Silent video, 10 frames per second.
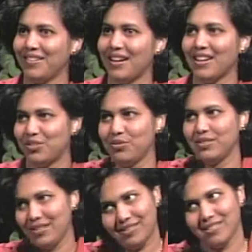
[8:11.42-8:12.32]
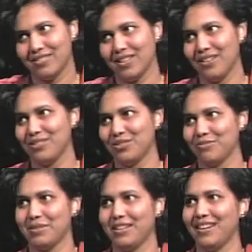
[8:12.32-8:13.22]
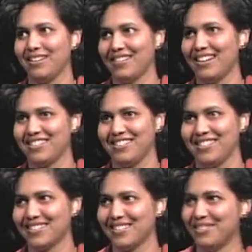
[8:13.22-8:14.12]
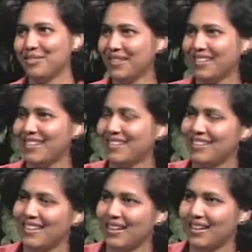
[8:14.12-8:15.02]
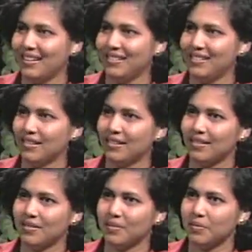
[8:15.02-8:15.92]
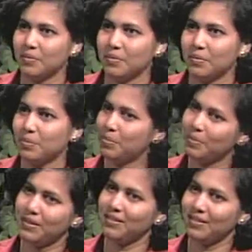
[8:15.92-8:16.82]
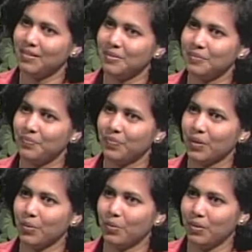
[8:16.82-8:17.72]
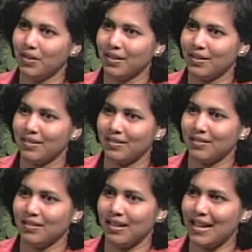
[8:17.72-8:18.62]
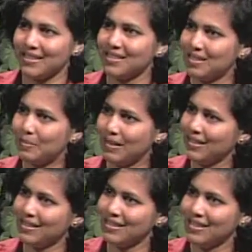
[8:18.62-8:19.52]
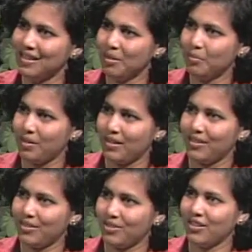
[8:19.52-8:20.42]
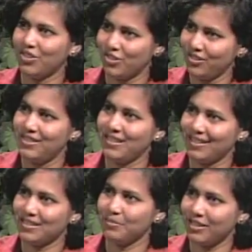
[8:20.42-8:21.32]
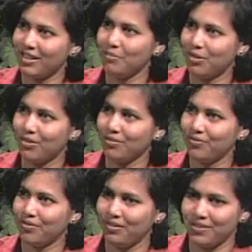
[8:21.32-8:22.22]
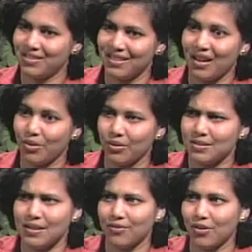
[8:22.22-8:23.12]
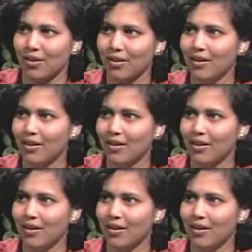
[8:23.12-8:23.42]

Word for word: I had to take that out of my head and actually start doing it. Mm-hmm. And uh, well, um, work has its place, but I thought I should take some time off. If it's now, it's never.